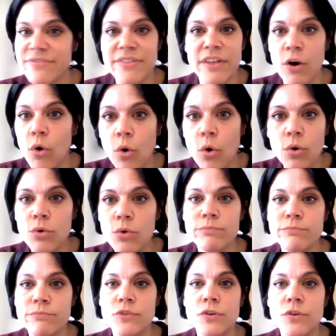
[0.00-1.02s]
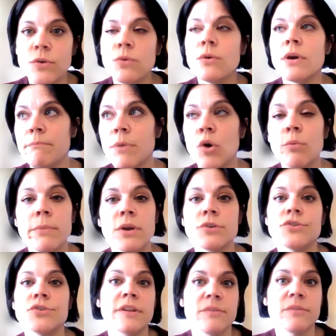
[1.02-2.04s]
The whole Duke bone marrow
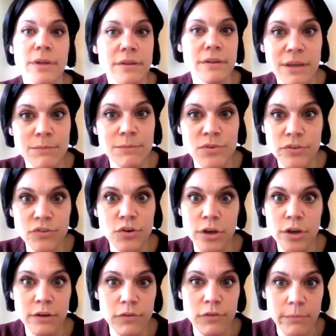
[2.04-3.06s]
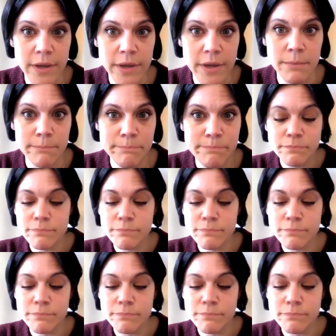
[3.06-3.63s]
transplant team just took it from there.